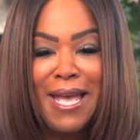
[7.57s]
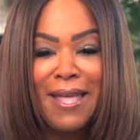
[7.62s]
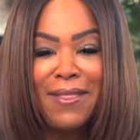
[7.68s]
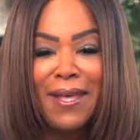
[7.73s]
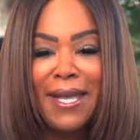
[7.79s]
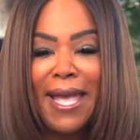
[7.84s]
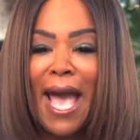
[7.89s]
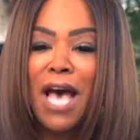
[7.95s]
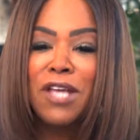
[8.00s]

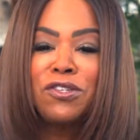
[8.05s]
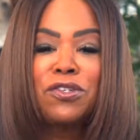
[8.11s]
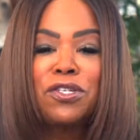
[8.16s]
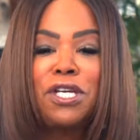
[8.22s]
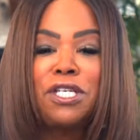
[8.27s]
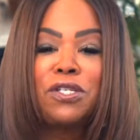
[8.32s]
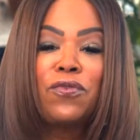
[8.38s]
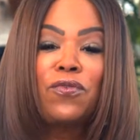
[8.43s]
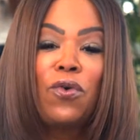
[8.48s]
The
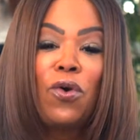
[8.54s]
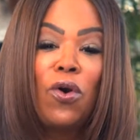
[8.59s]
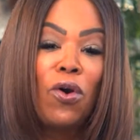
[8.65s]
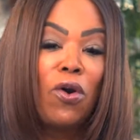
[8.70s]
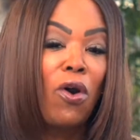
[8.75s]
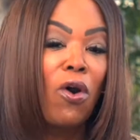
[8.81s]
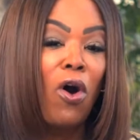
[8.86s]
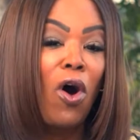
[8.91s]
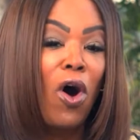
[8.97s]
casualties of
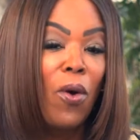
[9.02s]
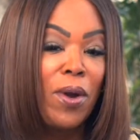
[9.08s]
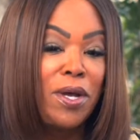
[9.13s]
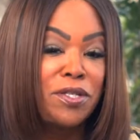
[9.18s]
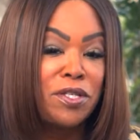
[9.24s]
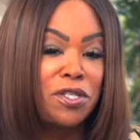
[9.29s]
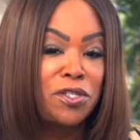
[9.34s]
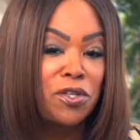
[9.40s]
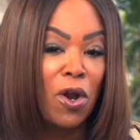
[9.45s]
war are
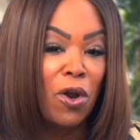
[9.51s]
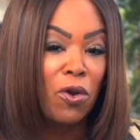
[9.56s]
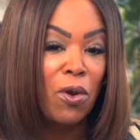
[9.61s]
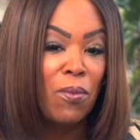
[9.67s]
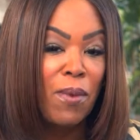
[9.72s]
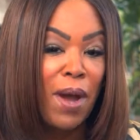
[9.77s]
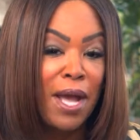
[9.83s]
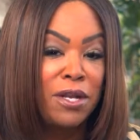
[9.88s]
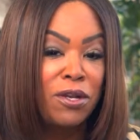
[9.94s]
always a stark
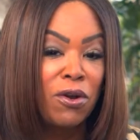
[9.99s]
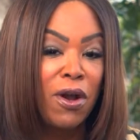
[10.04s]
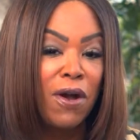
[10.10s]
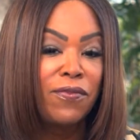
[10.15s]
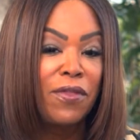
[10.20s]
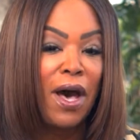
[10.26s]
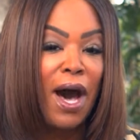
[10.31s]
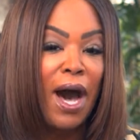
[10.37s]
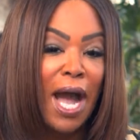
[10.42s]
reminder
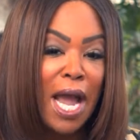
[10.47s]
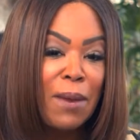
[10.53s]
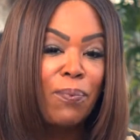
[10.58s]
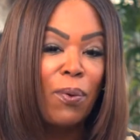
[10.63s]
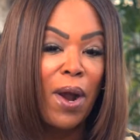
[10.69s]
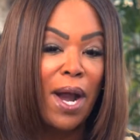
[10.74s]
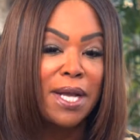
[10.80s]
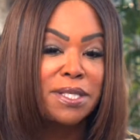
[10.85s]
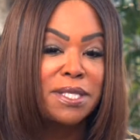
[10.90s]
of the high
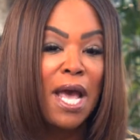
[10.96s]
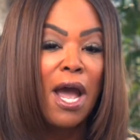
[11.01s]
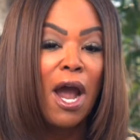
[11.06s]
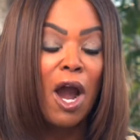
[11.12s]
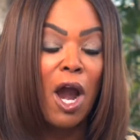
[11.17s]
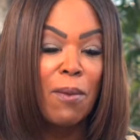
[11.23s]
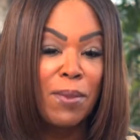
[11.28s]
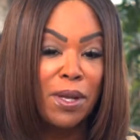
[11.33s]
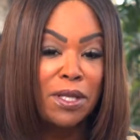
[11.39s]
price
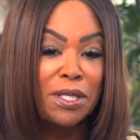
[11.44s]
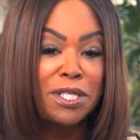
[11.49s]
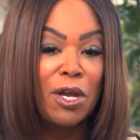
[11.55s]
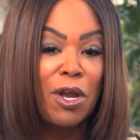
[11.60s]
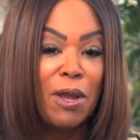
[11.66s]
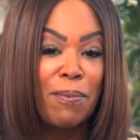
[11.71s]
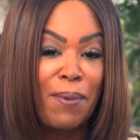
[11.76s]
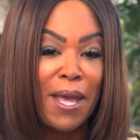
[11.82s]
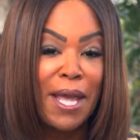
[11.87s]
our
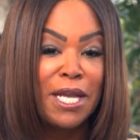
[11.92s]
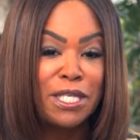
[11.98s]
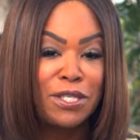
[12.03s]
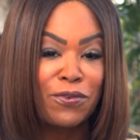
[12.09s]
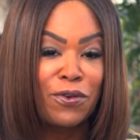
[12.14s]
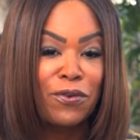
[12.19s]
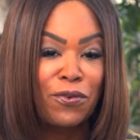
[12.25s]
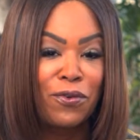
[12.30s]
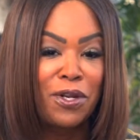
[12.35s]
military pays
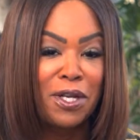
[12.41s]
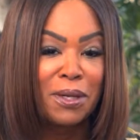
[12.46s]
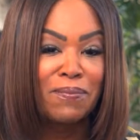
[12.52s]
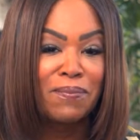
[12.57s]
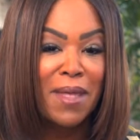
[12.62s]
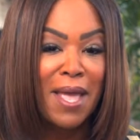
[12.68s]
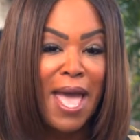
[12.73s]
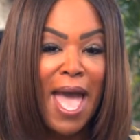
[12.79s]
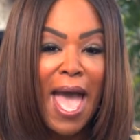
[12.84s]
for
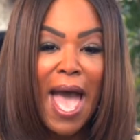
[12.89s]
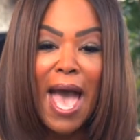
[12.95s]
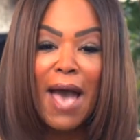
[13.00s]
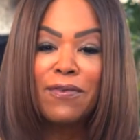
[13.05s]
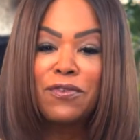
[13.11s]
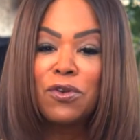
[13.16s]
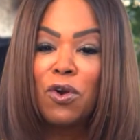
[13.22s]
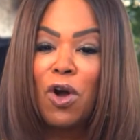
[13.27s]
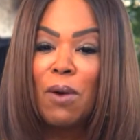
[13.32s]
freedom.
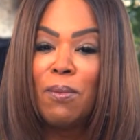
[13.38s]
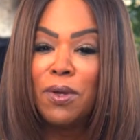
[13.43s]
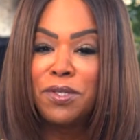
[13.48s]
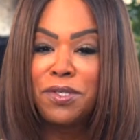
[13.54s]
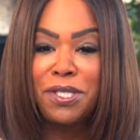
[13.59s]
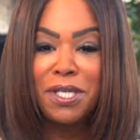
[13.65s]
After almost